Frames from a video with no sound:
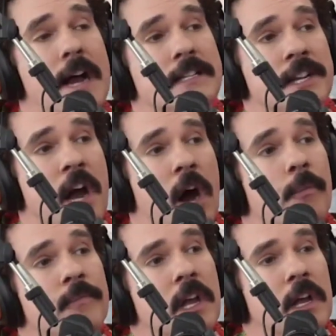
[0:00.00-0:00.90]
is it no?
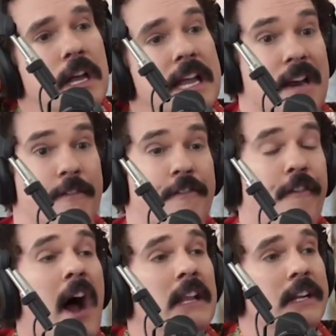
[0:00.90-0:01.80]
He had a
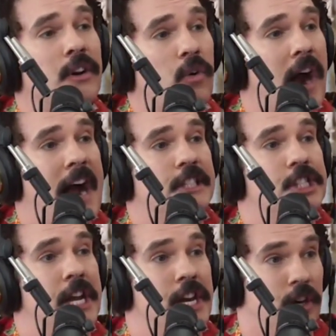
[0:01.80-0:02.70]
violent crash
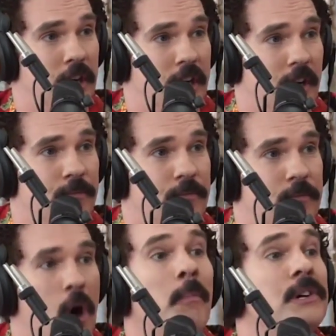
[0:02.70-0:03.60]
a year ago.
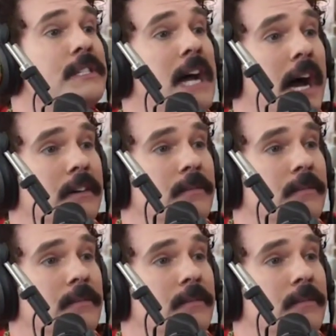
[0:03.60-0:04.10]
Almost died.